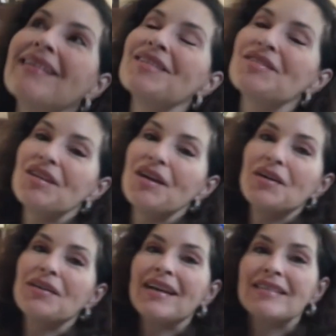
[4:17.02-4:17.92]
No problem.
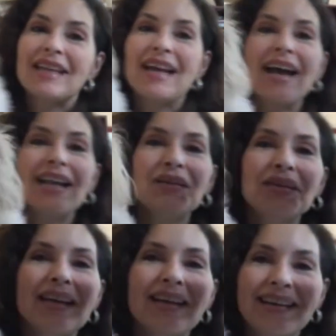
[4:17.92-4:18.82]
Which one
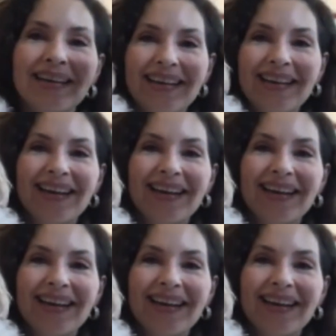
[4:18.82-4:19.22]
is this?